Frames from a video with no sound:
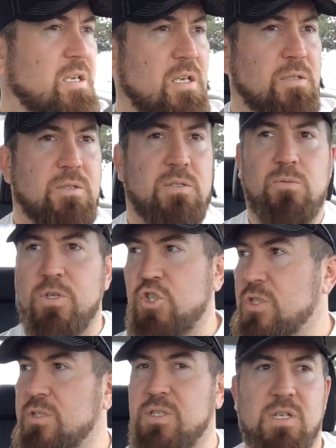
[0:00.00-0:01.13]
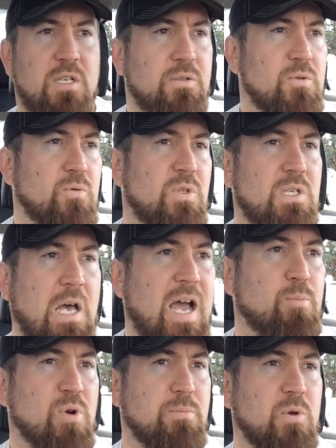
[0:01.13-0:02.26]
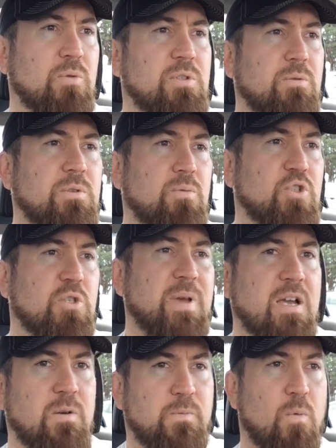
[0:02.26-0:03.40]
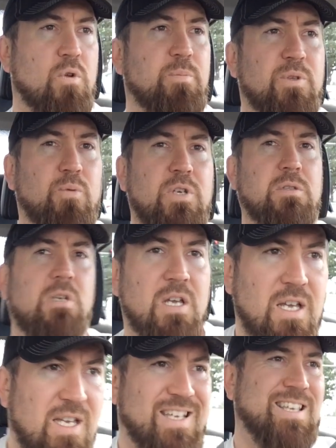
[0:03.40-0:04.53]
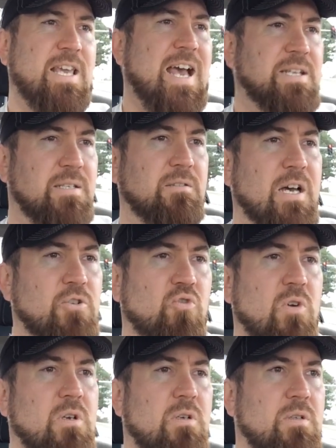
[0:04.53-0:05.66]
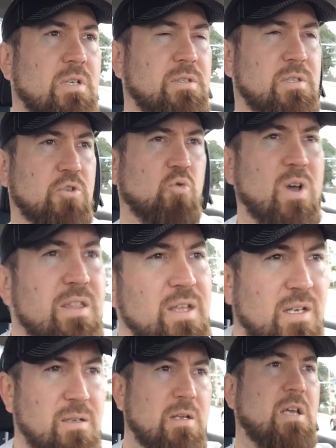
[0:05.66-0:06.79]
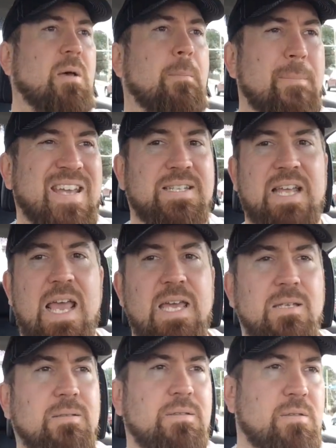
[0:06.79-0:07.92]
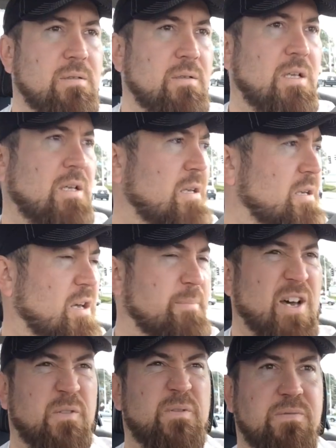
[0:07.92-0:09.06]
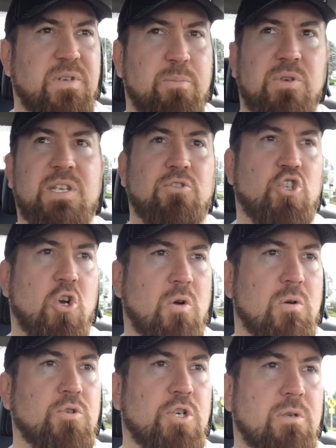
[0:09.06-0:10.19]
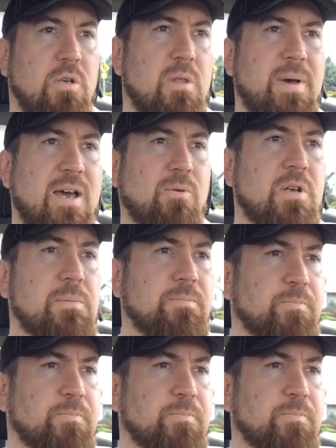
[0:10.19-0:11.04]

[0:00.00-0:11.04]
it switches into the hybrid mode, so it switches back and forth between gas and electric in such a way that it maintains about a 50% charge on the battery.